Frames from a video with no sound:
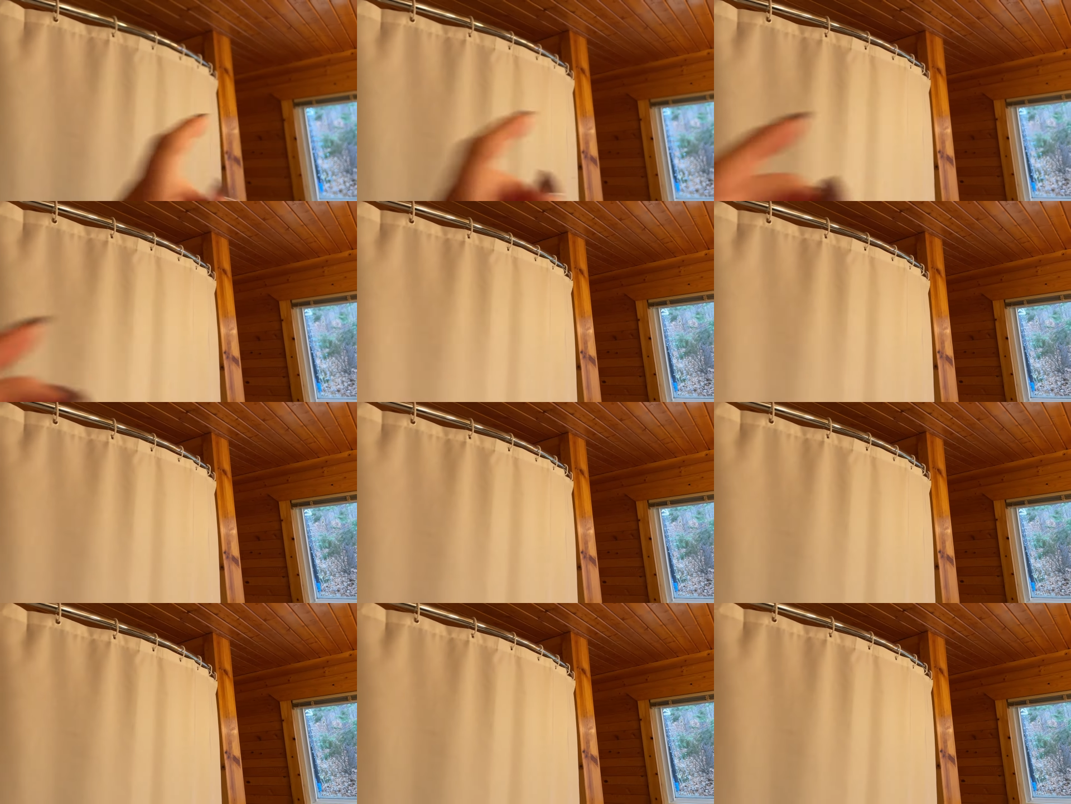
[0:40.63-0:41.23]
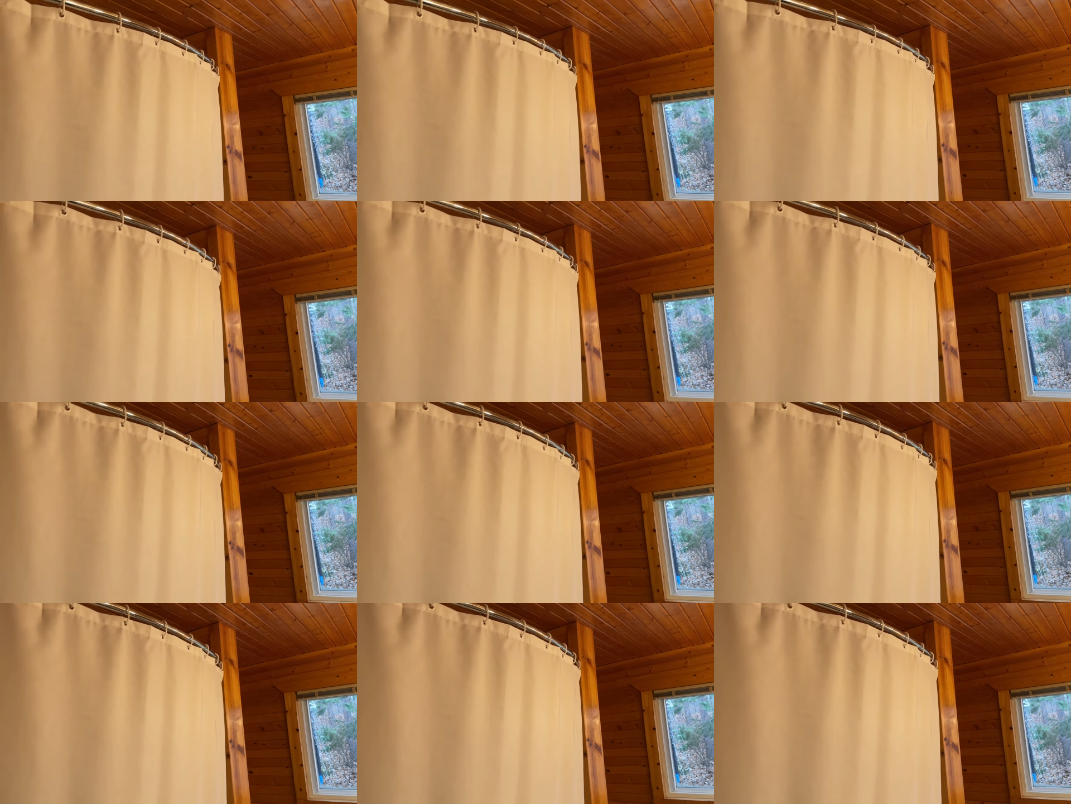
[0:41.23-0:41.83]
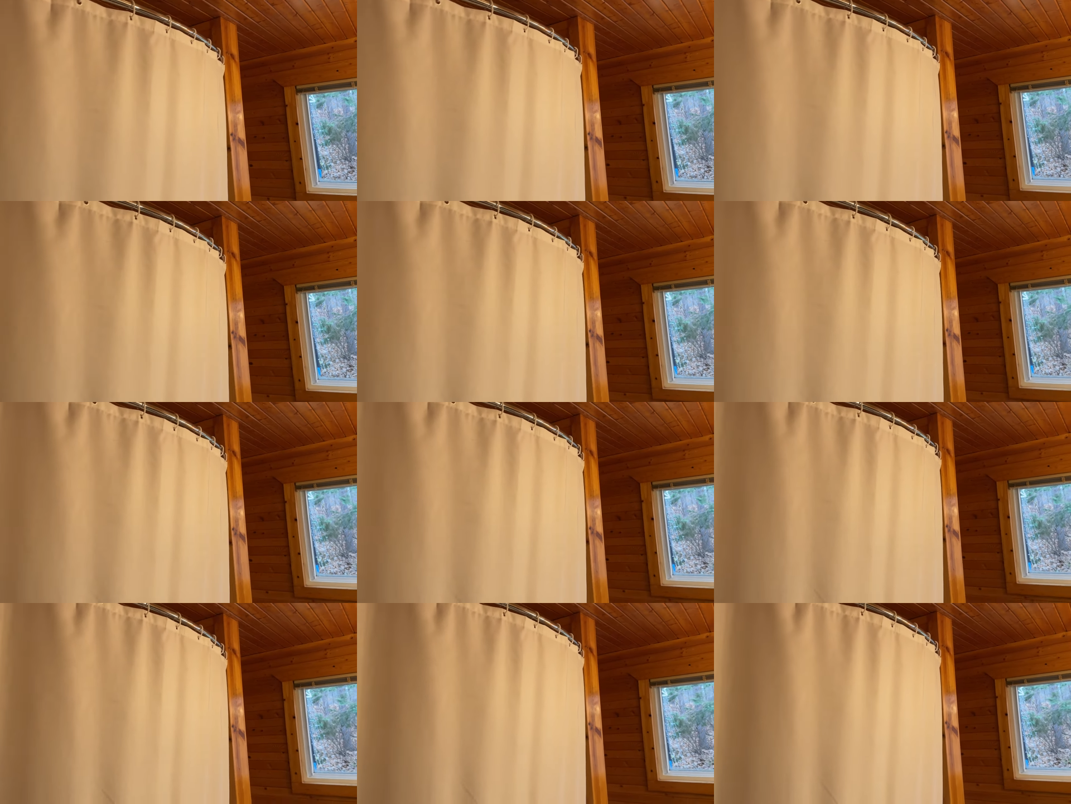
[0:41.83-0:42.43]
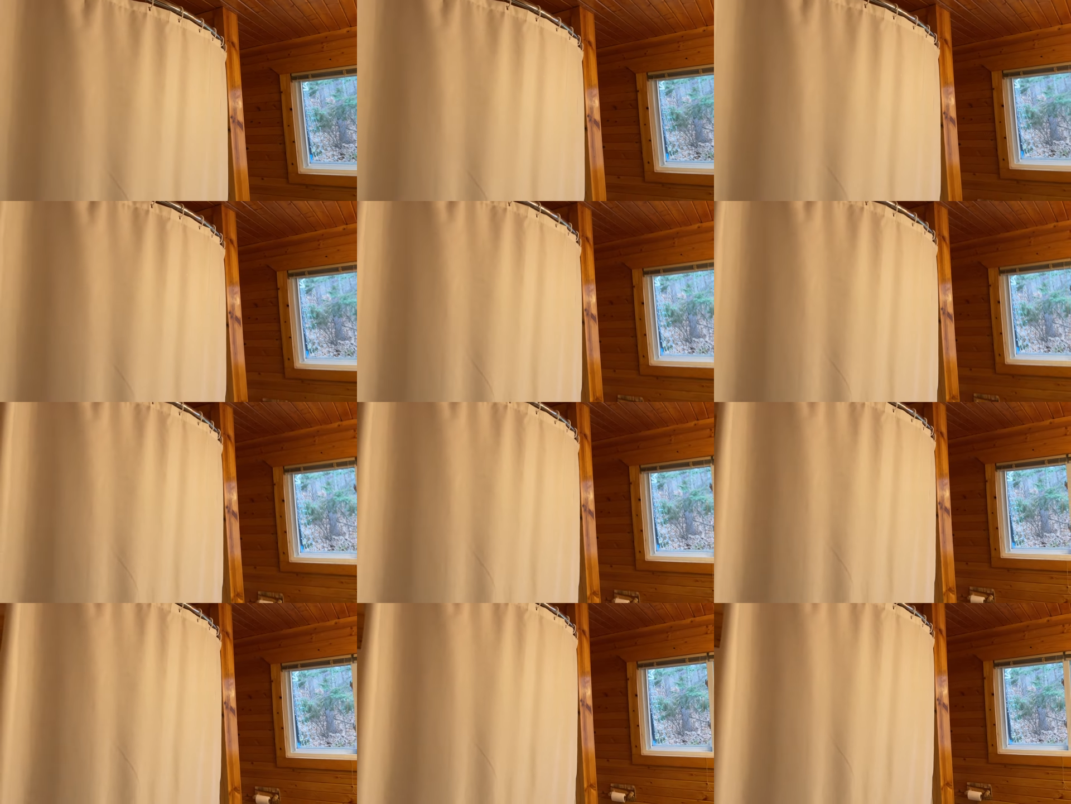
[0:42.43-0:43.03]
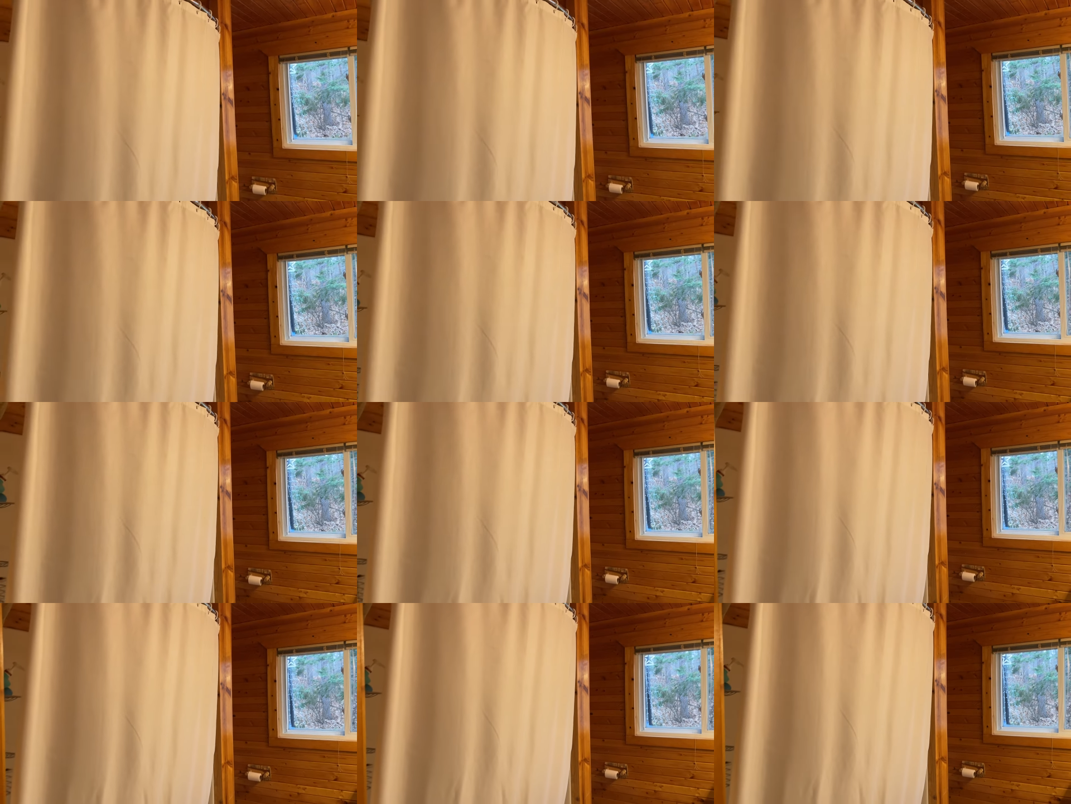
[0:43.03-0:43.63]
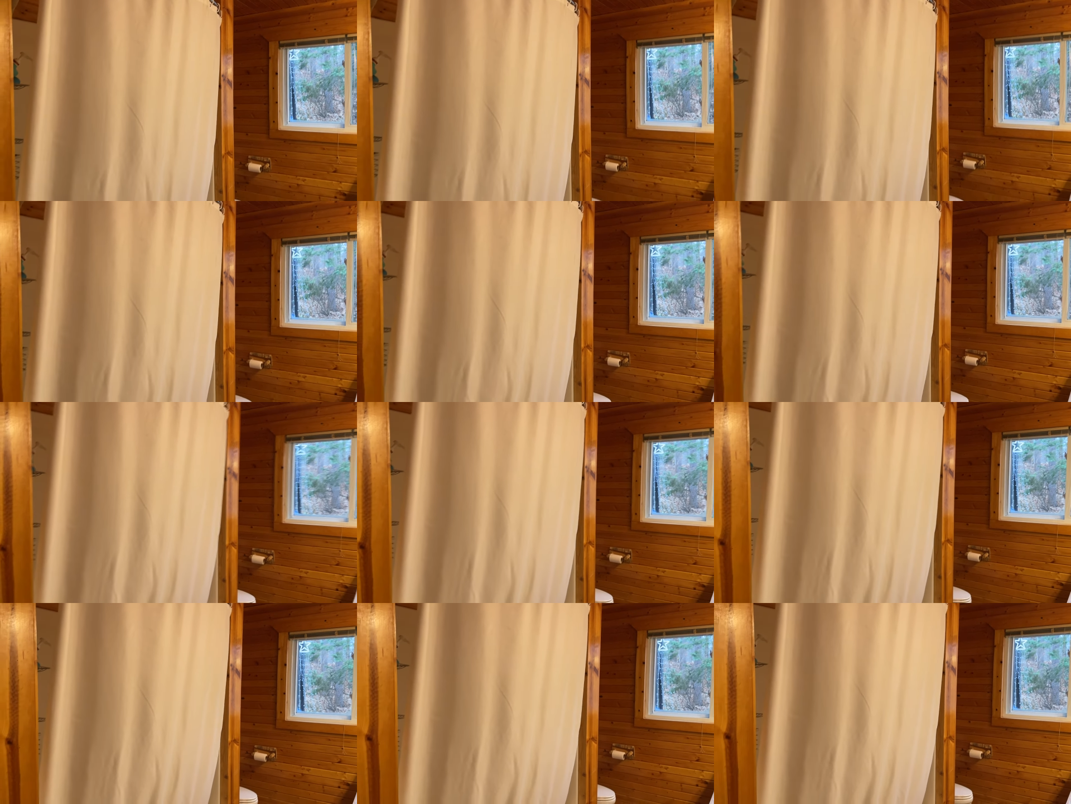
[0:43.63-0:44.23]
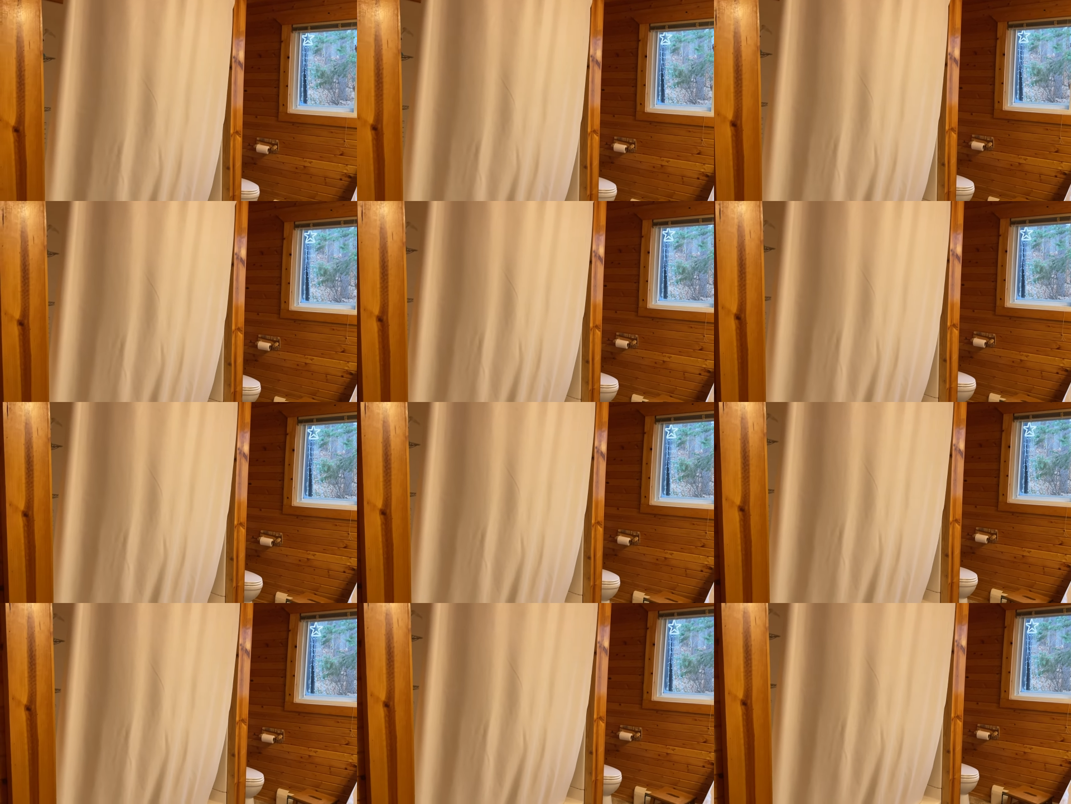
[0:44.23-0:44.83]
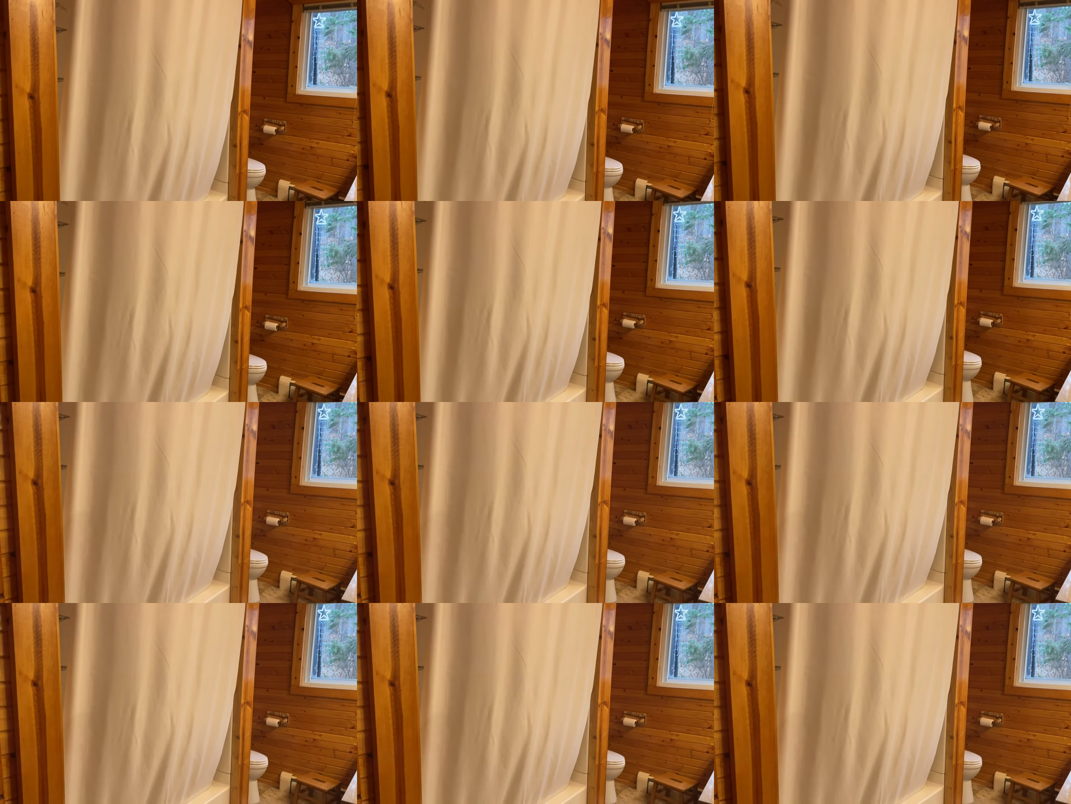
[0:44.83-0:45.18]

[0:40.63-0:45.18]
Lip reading: No face is visible, so there are no lips to read.